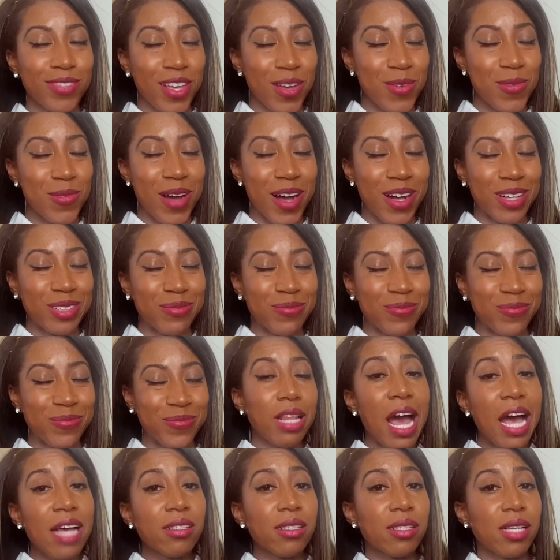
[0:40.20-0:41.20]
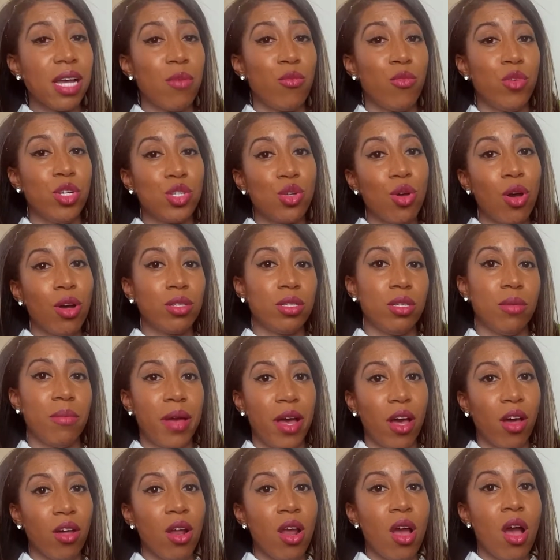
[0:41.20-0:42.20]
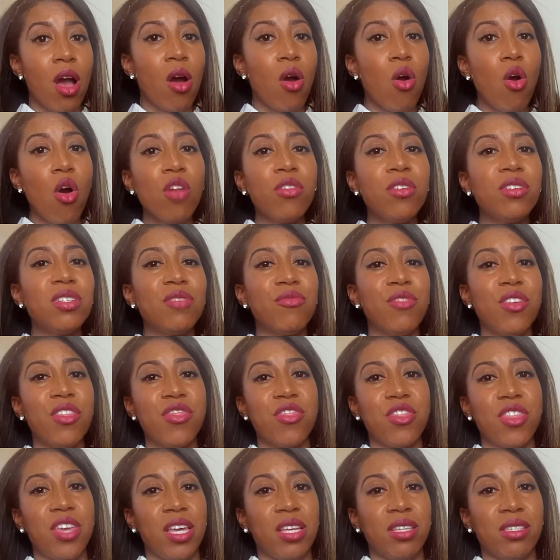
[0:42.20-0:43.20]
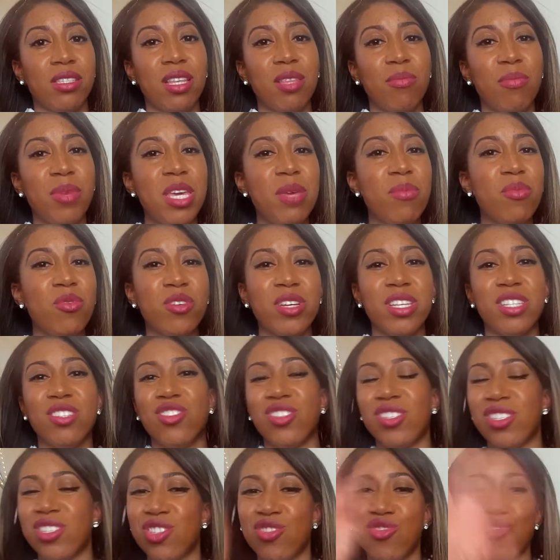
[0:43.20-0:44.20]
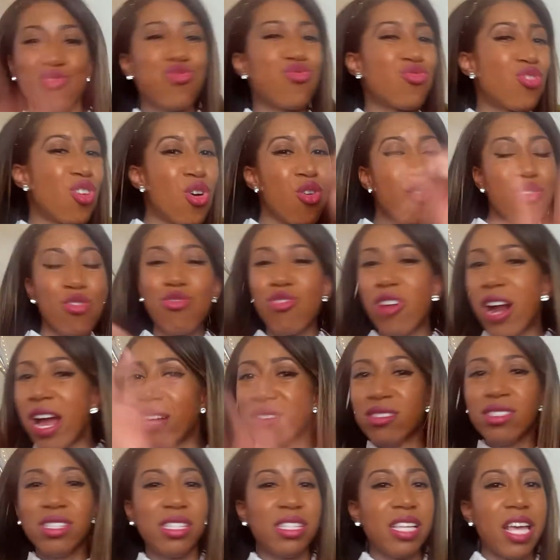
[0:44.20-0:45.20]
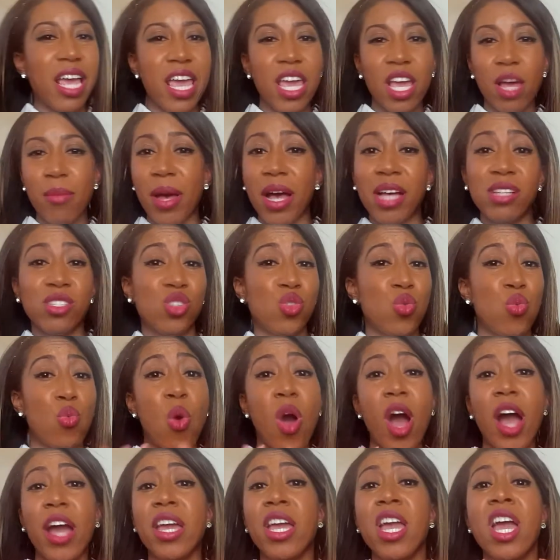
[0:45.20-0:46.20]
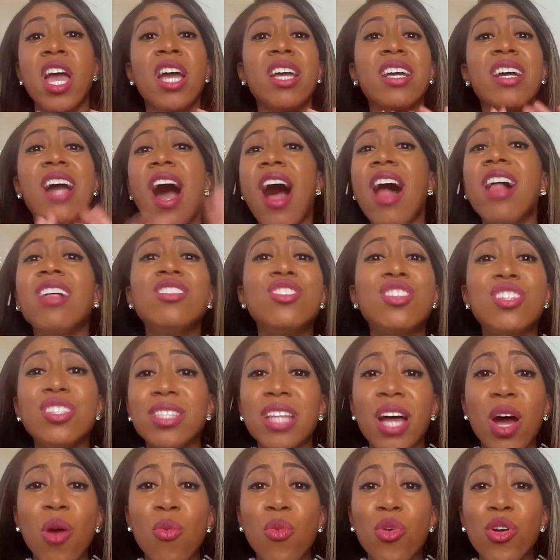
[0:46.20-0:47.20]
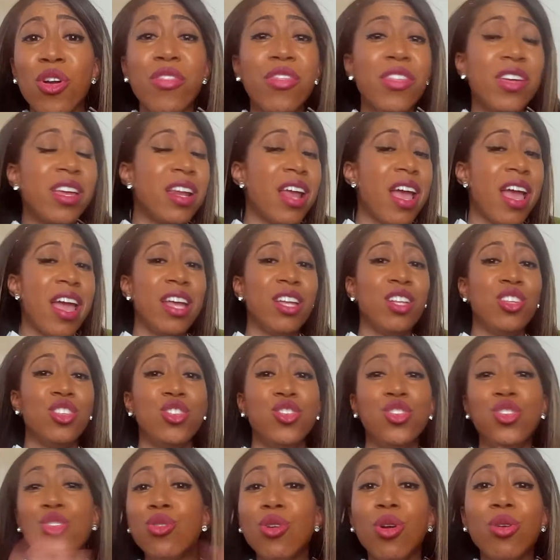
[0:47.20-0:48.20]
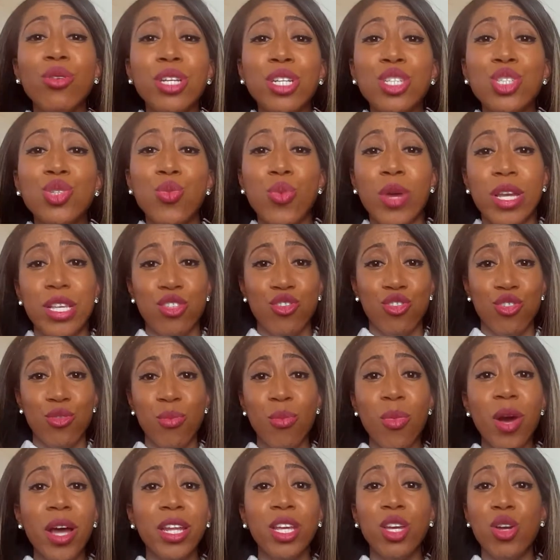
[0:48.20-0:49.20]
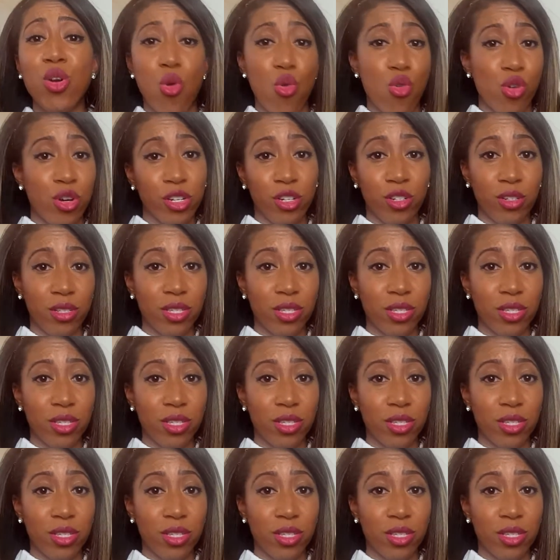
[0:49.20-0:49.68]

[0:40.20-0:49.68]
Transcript: Well, last time we talked about all the different things that people can just throw around saying about as to why college is not worth it and you don't need to waste your money or your